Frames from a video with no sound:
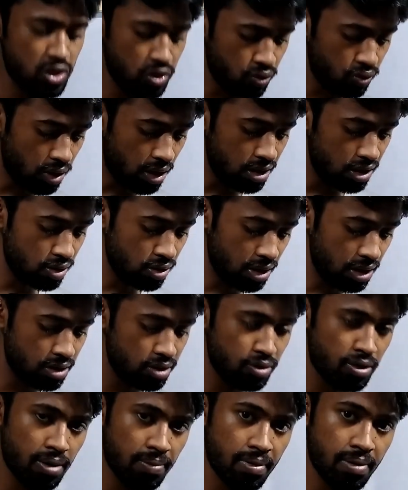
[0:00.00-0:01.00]
So what you
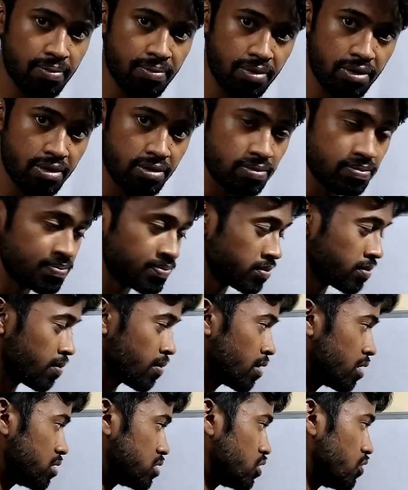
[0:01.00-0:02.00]
need to remember,
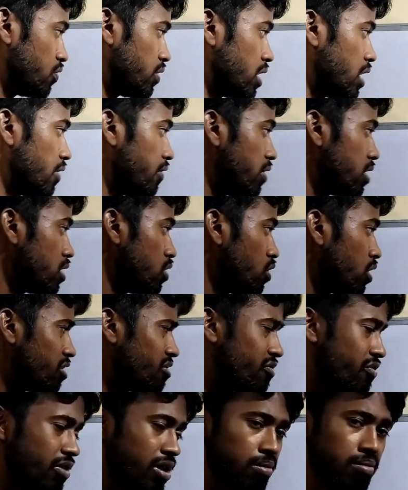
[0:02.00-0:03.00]
so whenever
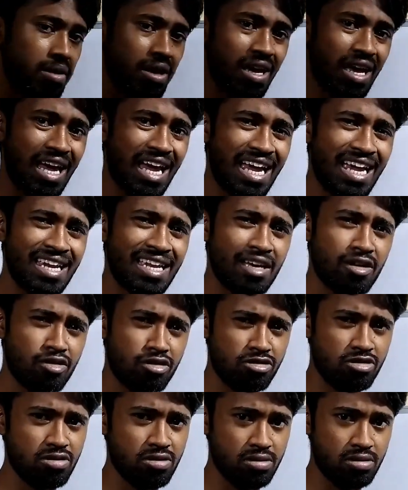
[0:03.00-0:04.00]
you are framing
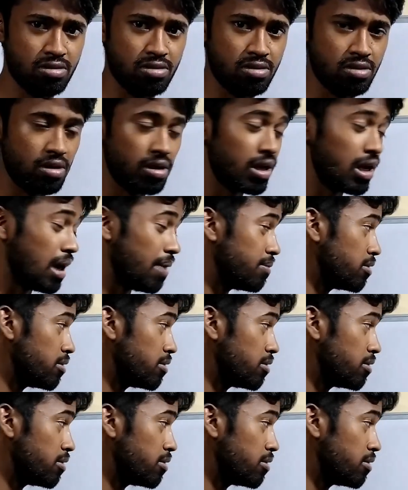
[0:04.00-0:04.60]
any question,